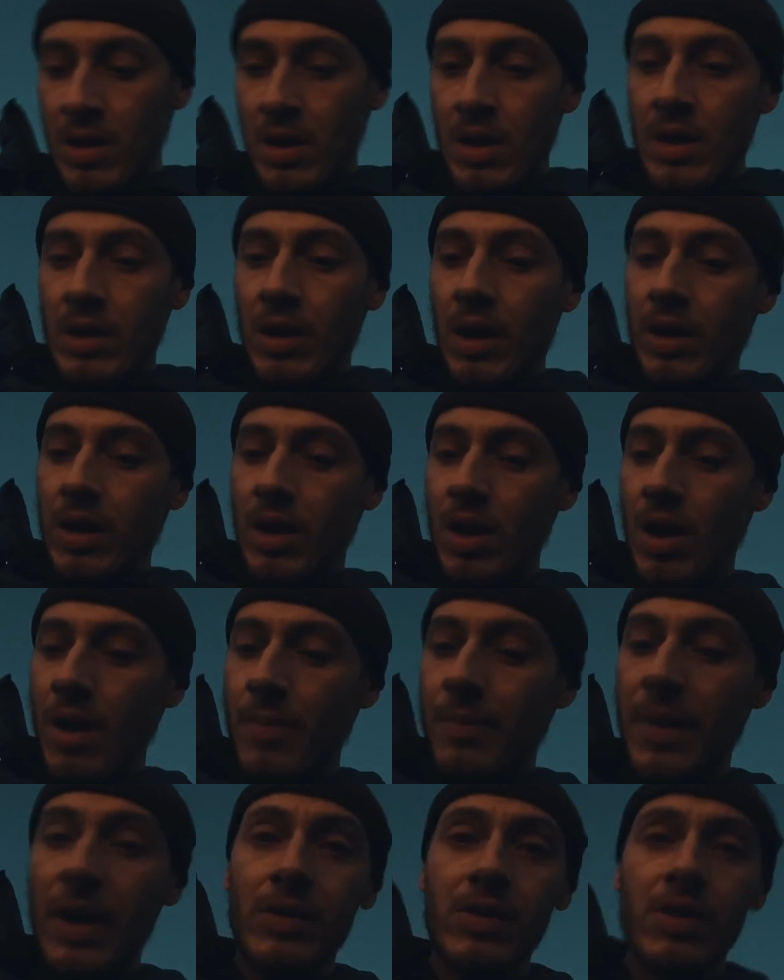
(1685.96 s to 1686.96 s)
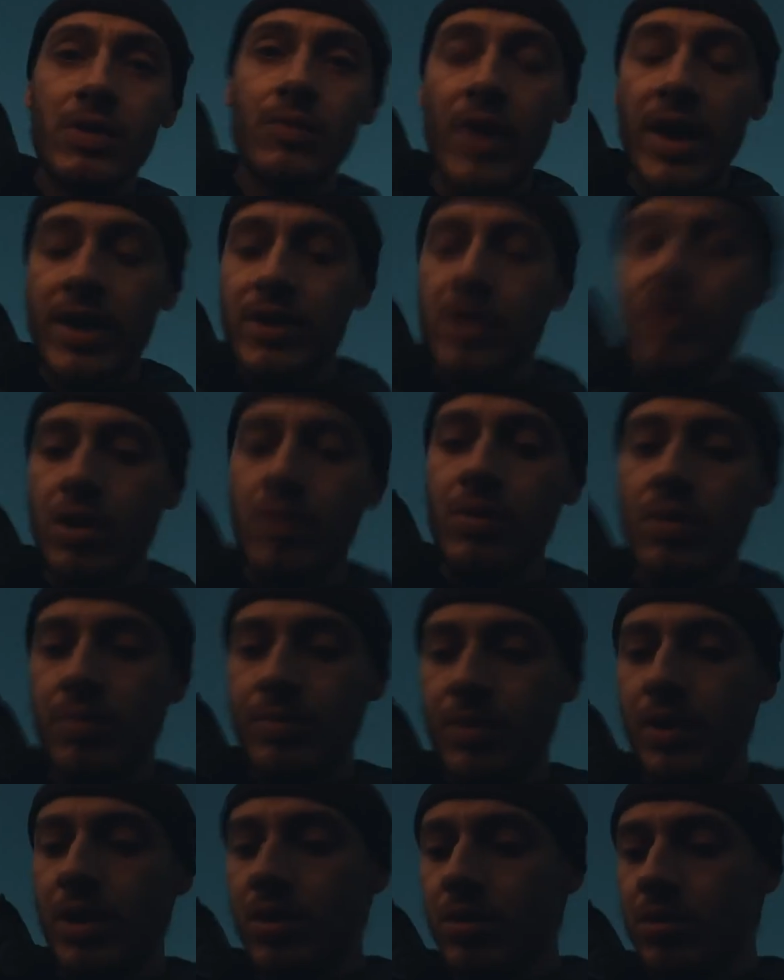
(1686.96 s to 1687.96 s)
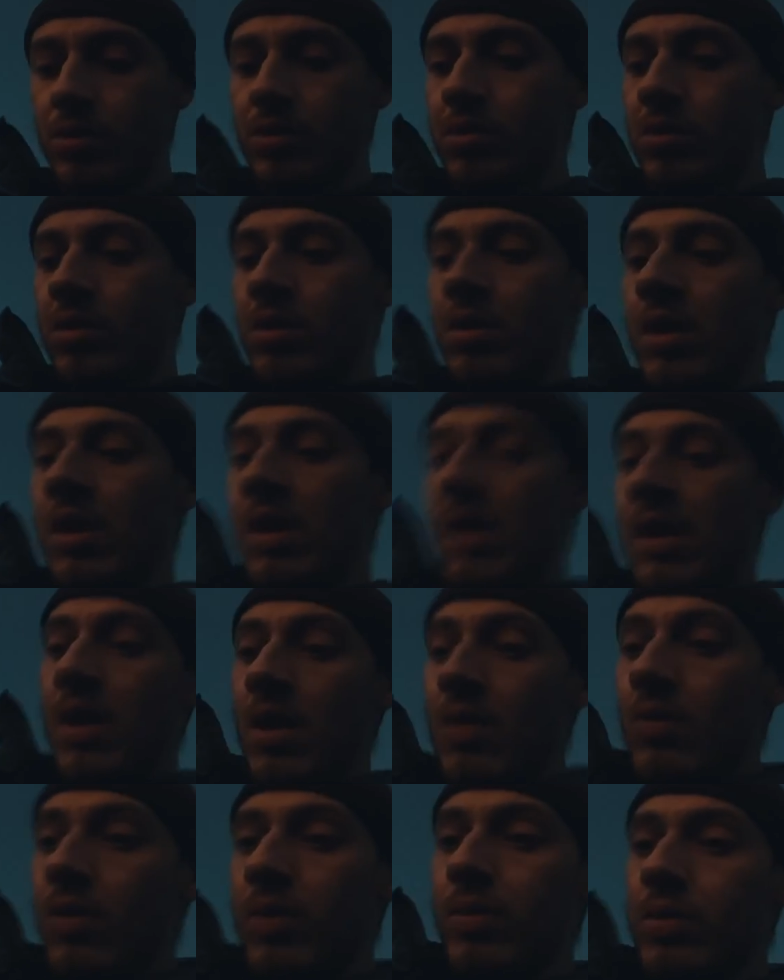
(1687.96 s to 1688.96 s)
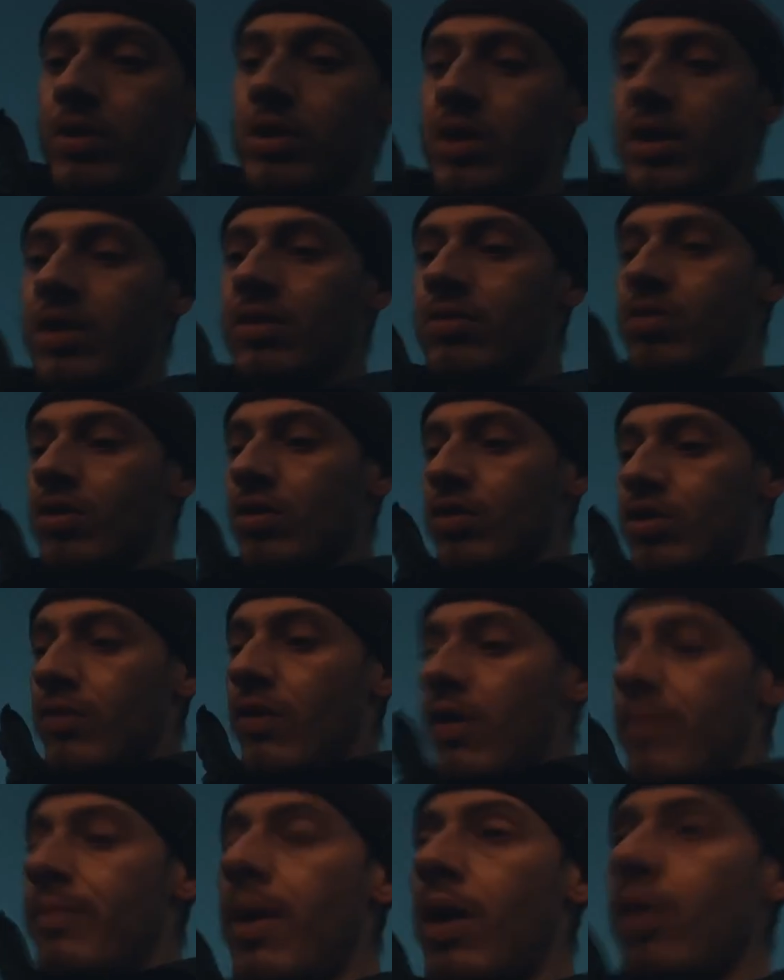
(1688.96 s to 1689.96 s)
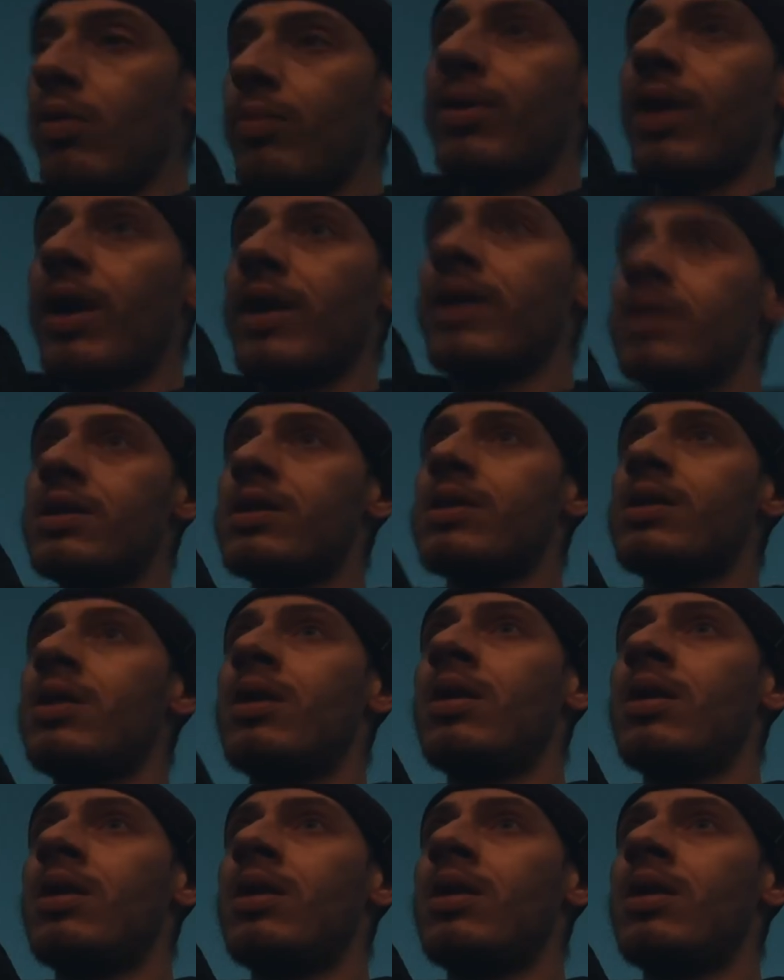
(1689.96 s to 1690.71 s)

like a mountain rescue, because we was in such a remote place.